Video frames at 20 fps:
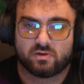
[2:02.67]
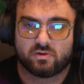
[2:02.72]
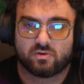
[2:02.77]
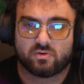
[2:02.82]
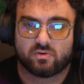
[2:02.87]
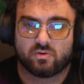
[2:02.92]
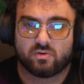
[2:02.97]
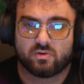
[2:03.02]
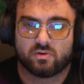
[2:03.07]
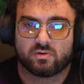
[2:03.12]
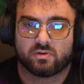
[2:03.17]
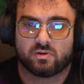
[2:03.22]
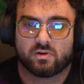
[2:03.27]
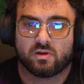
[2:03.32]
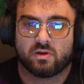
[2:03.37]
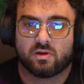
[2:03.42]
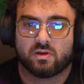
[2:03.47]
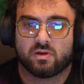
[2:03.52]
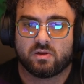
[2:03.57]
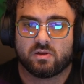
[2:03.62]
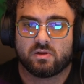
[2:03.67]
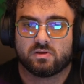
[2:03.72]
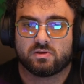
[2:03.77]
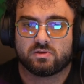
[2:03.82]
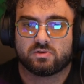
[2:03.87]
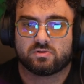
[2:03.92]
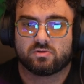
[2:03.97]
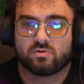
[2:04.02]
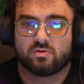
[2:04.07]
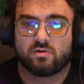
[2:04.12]
called
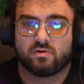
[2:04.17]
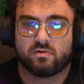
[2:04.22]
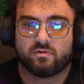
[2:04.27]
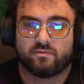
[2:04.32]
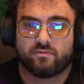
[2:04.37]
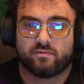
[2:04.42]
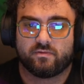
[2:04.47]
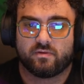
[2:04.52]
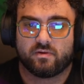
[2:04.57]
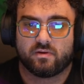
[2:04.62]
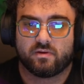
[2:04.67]
solve,